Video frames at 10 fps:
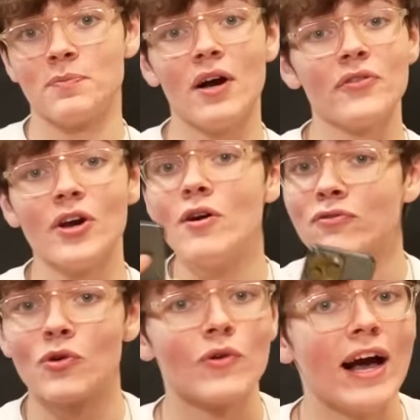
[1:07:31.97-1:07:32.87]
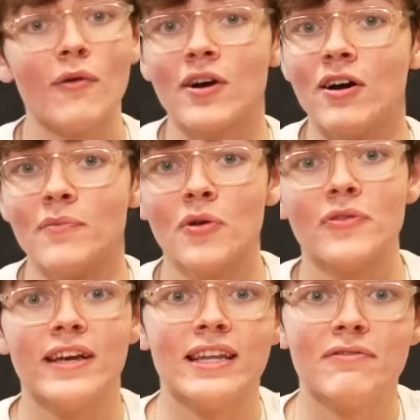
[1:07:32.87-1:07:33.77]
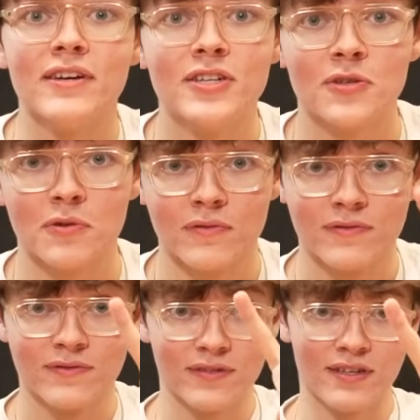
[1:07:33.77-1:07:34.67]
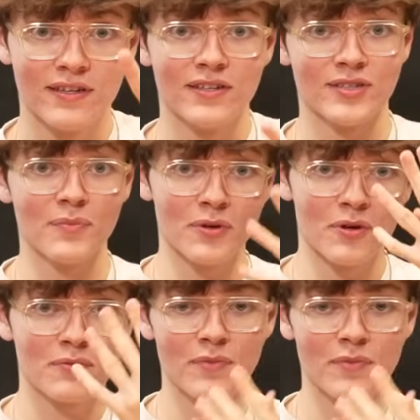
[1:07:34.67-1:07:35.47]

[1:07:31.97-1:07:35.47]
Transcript: It's about the overall outcome, not the individual. W.